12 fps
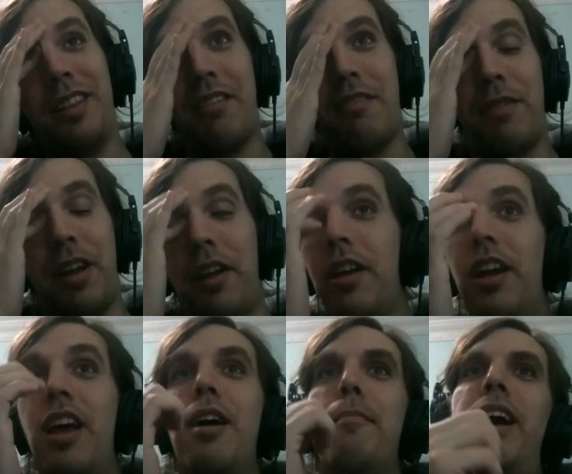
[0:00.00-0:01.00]
that's fair.
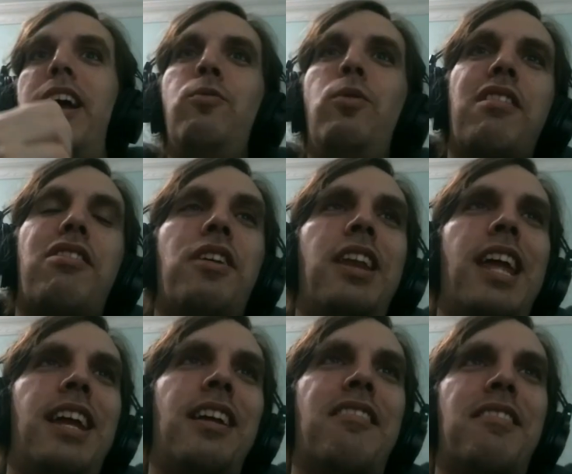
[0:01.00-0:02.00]
Mine was The
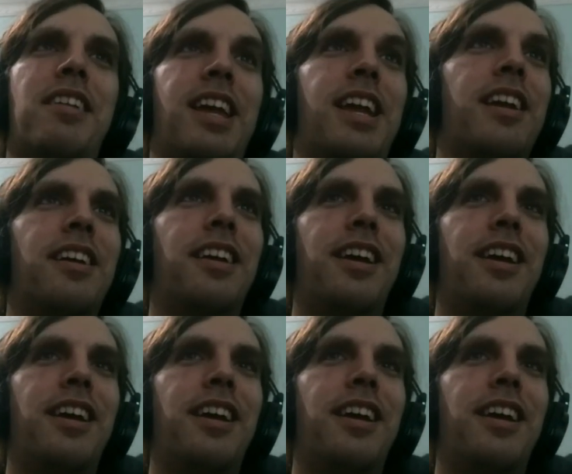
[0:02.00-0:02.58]
Naked City.